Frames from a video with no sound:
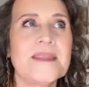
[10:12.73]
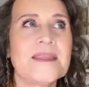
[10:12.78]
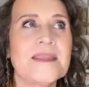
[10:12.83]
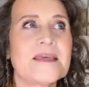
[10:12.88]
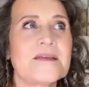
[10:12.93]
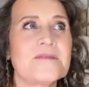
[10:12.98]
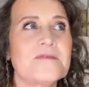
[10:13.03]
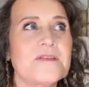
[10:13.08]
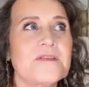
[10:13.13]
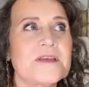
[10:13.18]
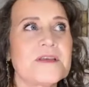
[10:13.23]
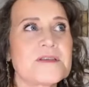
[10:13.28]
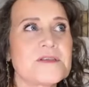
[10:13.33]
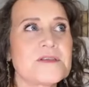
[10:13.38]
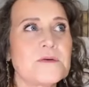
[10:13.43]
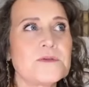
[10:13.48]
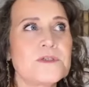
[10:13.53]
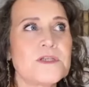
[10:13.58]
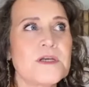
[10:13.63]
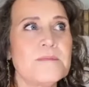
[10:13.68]
can feel
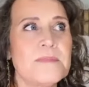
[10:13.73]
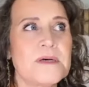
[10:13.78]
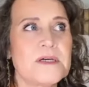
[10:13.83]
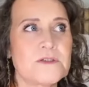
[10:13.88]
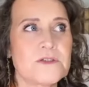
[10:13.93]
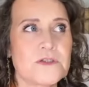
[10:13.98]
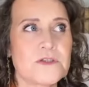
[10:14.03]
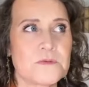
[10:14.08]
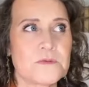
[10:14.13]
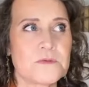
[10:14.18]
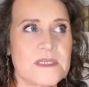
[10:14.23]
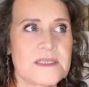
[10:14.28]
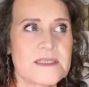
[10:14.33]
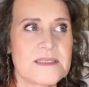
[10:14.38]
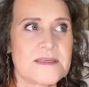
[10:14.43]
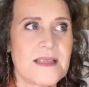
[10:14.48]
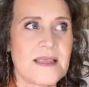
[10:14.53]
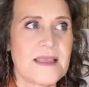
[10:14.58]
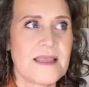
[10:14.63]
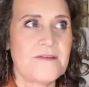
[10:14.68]
so
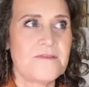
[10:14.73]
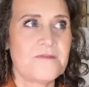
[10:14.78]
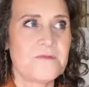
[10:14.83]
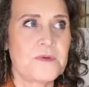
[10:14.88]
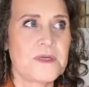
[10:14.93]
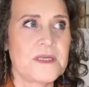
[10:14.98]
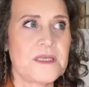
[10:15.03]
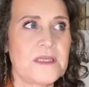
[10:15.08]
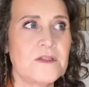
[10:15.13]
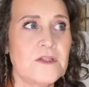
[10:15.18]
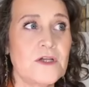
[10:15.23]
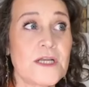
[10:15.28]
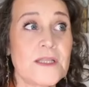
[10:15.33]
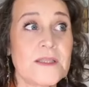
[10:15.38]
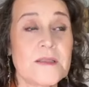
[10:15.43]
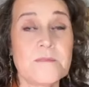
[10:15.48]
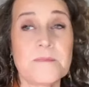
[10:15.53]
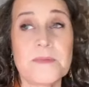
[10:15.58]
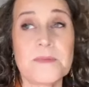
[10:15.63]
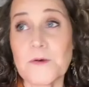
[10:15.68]
tumultuous if we look
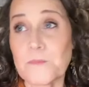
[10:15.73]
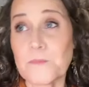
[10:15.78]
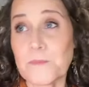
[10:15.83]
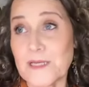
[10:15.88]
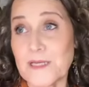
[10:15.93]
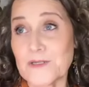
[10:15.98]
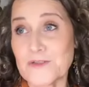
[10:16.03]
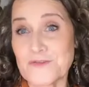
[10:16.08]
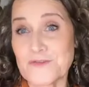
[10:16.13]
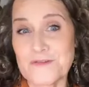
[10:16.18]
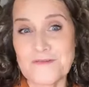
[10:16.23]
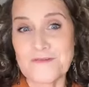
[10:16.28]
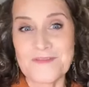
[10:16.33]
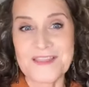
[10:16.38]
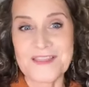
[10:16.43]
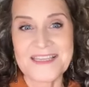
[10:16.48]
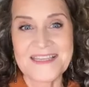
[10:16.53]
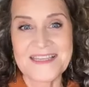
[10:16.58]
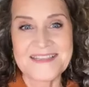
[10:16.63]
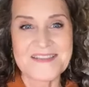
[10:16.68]
at the bigger picture of
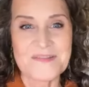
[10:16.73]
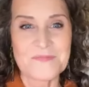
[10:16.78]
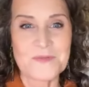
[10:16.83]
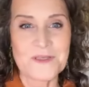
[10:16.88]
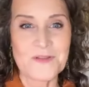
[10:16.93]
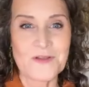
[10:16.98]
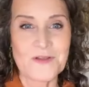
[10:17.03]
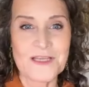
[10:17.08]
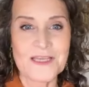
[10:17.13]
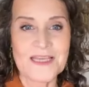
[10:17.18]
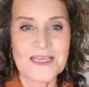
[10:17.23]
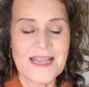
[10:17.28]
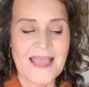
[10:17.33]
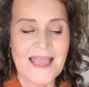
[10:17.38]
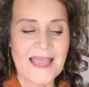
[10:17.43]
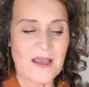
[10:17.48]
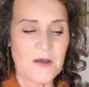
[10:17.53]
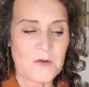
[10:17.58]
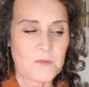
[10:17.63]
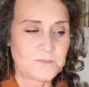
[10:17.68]
things and we look at
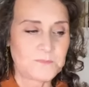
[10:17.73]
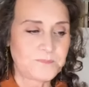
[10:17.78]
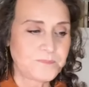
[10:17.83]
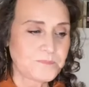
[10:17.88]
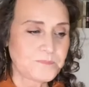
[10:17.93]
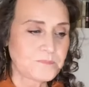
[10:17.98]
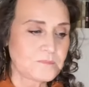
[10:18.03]
how